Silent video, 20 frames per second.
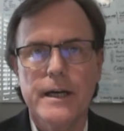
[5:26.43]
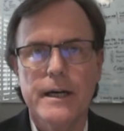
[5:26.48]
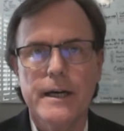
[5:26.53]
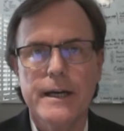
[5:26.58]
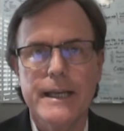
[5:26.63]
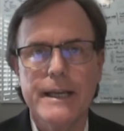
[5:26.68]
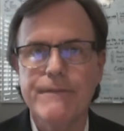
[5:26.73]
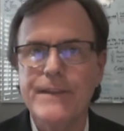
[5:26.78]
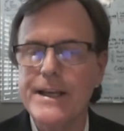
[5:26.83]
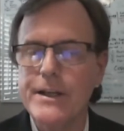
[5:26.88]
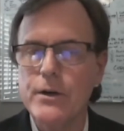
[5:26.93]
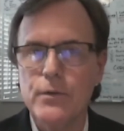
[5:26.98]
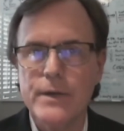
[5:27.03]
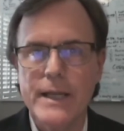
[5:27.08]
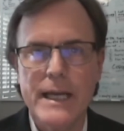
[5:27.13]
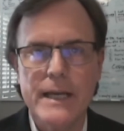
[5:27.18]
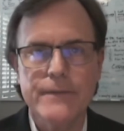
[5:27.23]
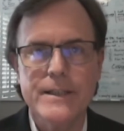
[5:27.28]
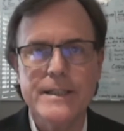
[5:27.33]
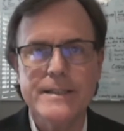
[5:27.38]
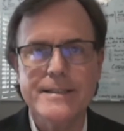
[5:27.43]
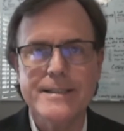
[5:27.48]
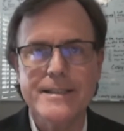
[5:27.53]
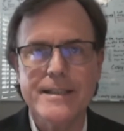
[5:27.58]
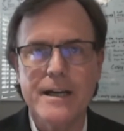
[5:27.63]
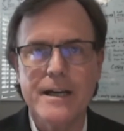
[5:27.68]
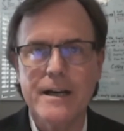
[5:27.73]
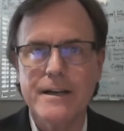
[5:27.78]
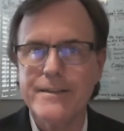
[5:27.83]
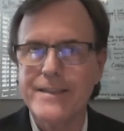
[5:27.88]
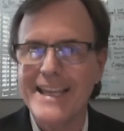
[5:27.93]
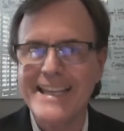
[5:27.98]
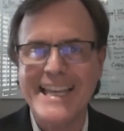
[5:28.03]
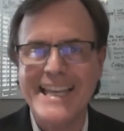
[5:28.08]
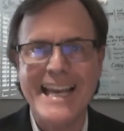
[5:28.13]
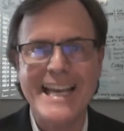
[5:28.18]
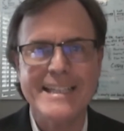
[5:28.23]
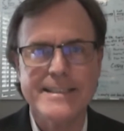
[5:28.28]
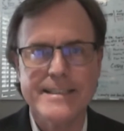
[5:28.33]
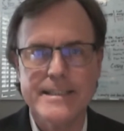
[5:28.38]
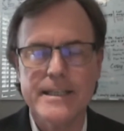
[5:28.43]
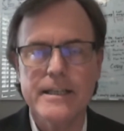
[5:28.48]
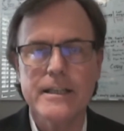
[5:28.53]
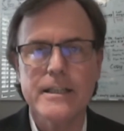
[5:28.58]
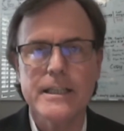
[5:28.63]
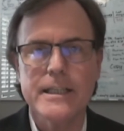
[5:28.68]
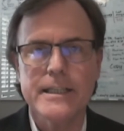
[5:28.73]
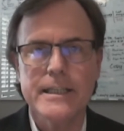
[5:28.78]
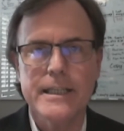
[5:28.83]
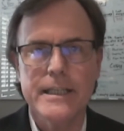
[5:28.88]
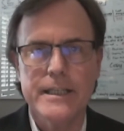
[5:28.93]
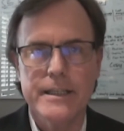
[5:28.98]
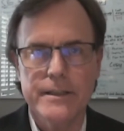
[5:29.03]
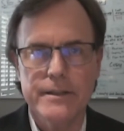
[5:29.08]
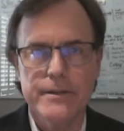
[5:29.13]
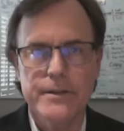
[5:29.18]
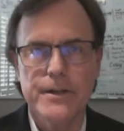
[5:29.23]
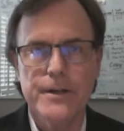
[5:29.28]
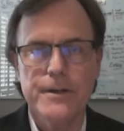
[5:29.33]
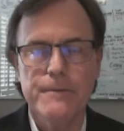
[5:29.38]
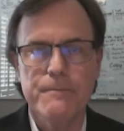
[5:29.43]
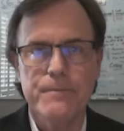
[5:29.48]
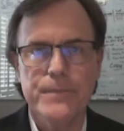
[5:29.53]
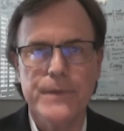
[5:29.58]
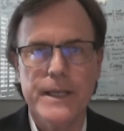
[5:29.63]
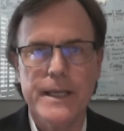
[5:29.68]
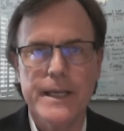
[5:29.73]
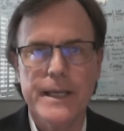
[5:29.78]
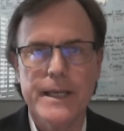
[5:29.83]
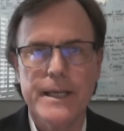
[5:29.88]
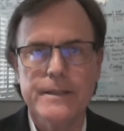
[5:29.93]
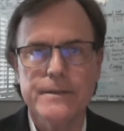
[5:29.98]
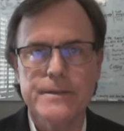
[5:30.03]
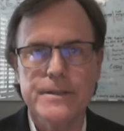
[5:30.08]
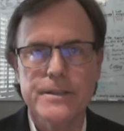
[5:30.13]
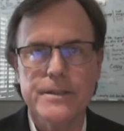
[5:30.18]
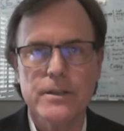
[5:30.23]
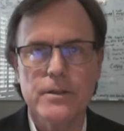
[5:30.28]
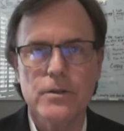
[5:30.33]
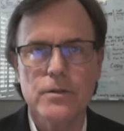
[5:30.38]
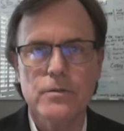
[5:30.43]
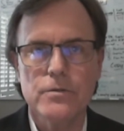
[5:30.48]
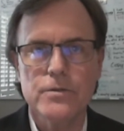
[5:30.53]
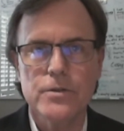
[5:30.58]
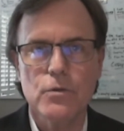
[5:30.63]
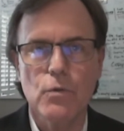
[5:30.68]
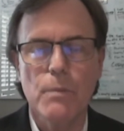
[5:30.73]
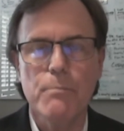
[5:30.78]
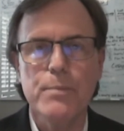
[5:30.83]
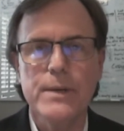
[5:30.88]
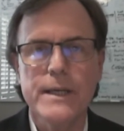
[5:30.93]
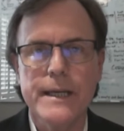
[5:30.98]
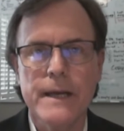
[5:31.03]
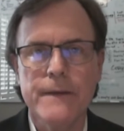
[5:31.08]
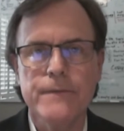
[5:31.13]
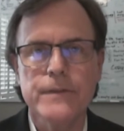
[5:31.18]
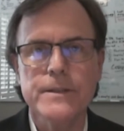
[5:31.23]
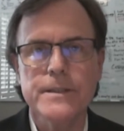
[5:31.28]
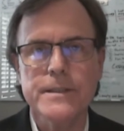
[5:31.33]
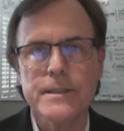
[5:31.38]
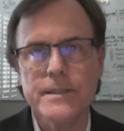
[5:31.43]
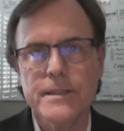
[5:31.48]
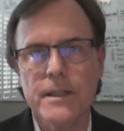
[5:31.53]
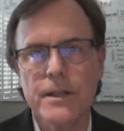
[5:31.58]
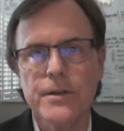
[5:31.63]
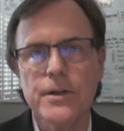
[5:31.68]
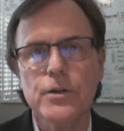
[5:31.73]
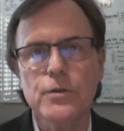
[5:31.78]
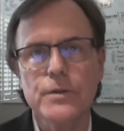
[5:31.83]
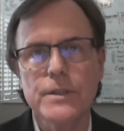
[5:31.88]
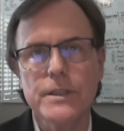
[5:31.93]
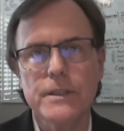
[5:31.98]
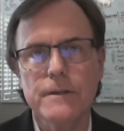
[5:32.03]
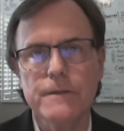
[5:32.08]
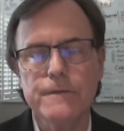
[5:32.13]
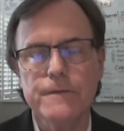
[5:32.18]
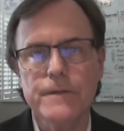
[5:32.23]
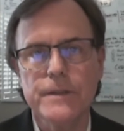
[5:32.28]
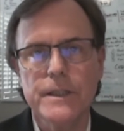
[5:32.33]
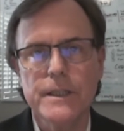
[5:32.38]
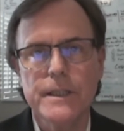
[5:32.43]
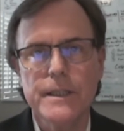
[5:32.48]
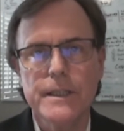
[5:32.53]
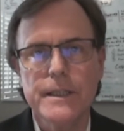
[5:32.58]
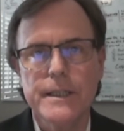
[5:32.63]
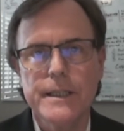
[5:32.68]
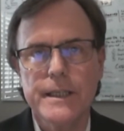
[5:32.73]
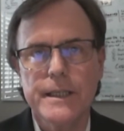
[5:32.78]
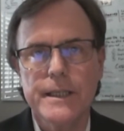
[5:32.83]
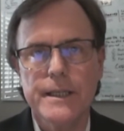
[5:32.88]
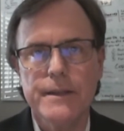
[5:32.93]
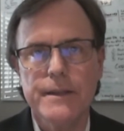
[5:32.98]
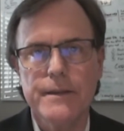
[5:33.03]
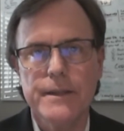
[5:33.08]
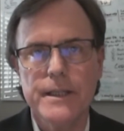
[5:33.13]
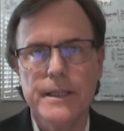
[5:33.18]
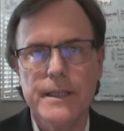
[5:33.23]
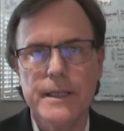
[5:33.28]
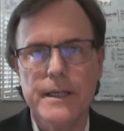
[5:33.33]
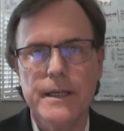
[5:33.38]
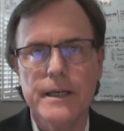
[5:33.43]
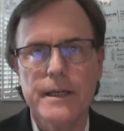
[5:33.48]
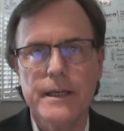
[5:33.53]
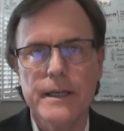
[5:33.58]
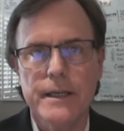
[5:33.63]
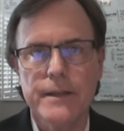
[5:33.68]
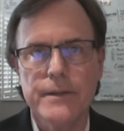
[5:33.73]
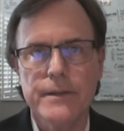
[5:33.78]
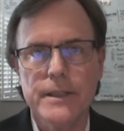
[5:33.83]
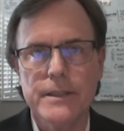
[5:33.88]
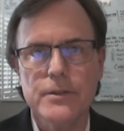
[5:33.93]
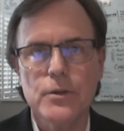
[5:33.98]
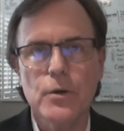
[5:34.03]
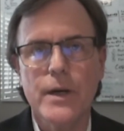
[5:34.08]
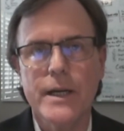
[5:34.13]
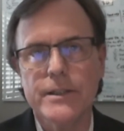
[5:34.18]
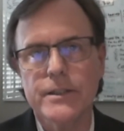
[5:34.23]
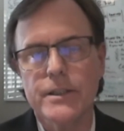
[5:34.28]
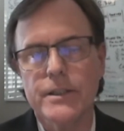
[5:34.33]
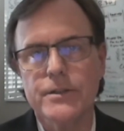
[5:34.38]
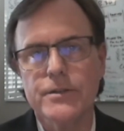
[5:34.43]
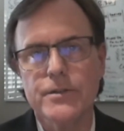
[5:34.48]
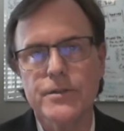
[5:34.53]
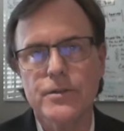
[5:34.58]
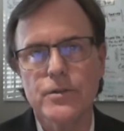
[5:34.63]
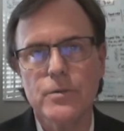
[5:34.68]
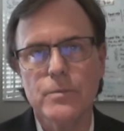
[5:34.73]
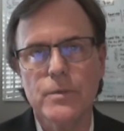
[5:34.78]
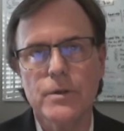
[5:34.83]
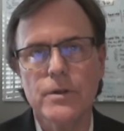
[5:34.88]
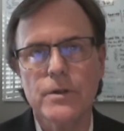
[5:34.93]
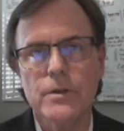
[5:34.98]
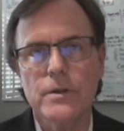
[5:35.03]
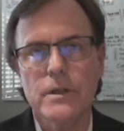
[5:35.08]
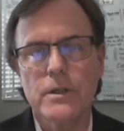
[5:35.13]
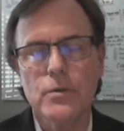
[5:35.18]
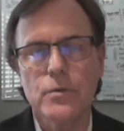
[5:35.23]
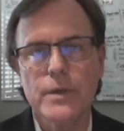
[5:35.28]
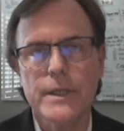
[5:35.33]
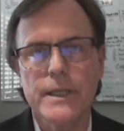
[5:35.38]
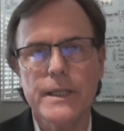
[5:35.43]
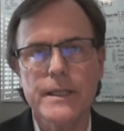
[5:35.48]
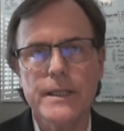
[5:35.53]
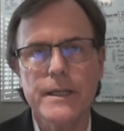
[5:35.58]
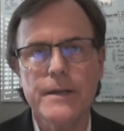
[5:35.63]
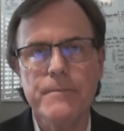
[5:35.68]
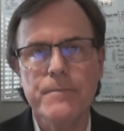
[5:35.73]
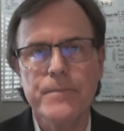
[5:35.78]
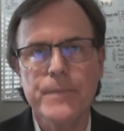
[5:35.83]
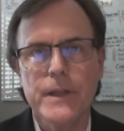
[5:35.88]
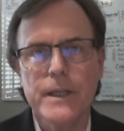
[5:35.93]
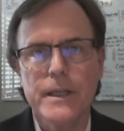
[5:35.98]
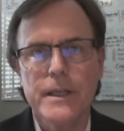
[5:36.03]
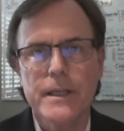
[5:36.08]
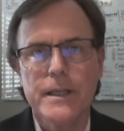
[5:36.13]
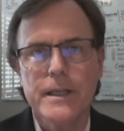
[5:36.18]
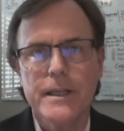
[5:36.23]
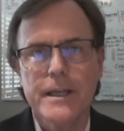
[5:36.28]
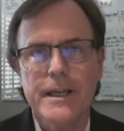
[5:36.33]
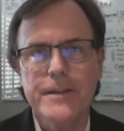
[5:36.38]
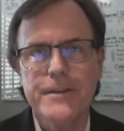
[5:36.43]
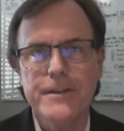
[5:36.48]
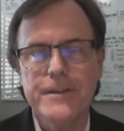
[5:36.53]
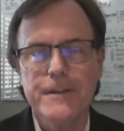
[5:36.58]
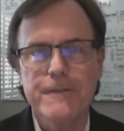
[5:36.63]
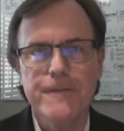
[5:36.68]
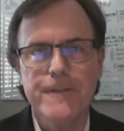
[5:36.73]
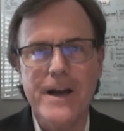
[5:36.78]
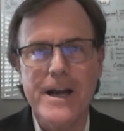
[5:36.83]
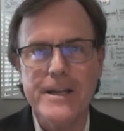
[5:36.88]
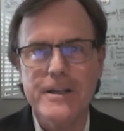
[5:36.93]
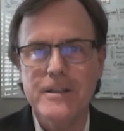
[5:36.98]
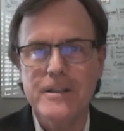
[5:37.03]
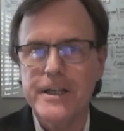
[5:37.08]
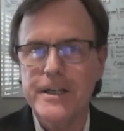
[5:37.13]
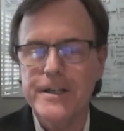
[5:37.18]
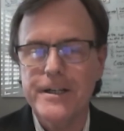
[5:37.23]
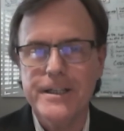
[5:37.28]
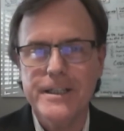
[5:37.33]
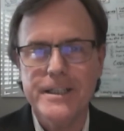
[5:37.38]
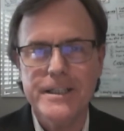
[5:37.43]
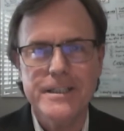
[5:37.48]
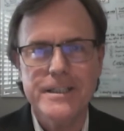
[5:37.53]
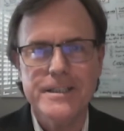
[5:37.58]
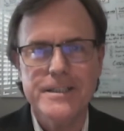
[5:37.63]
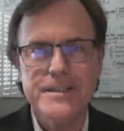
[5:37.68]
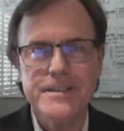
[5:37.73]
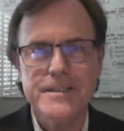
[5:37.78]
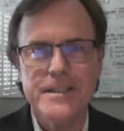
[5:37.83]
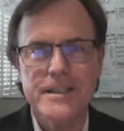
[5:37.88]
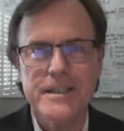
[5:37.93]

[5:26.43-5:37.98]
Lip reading: if they don't have it in stock, they can't sell it either. And so a big emphasis on OTIF in the direct to consumer arena. And then the final area is